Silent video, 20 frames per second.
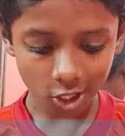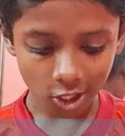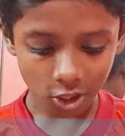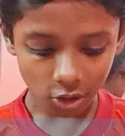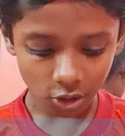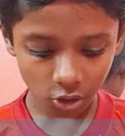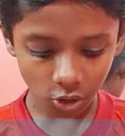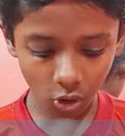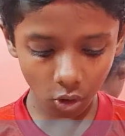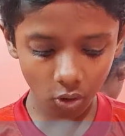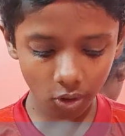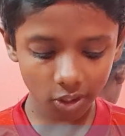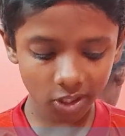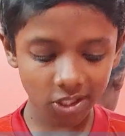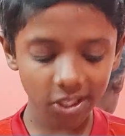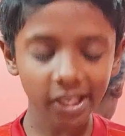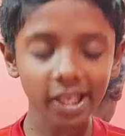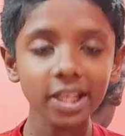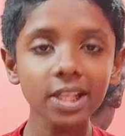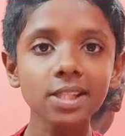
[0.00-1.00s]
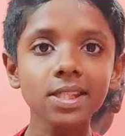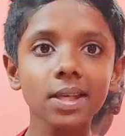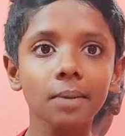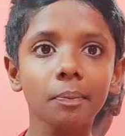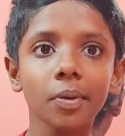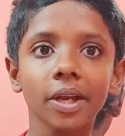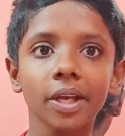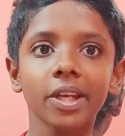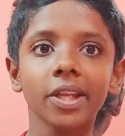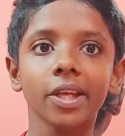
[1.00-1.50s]
So the second
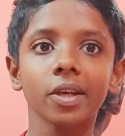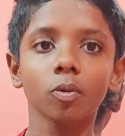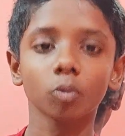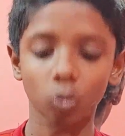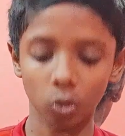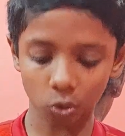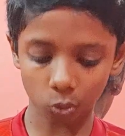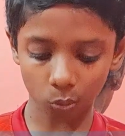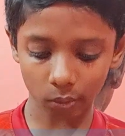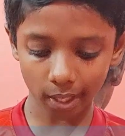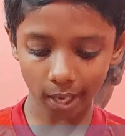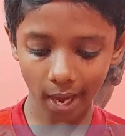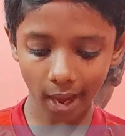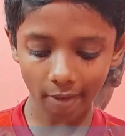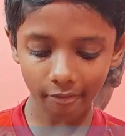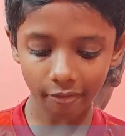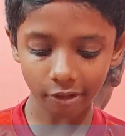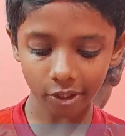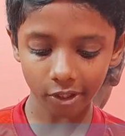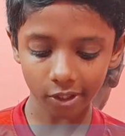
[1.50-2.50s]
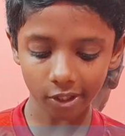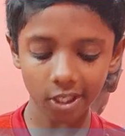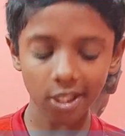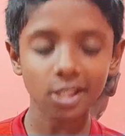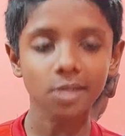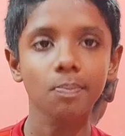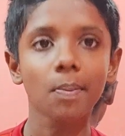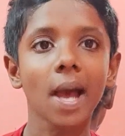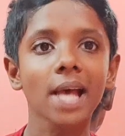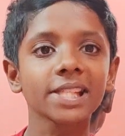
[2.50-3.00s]
subheading which we have here
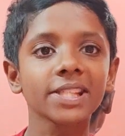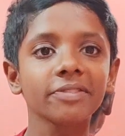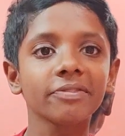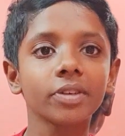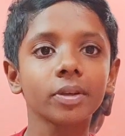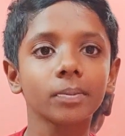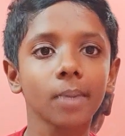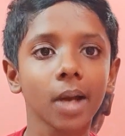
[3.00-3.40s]
is passively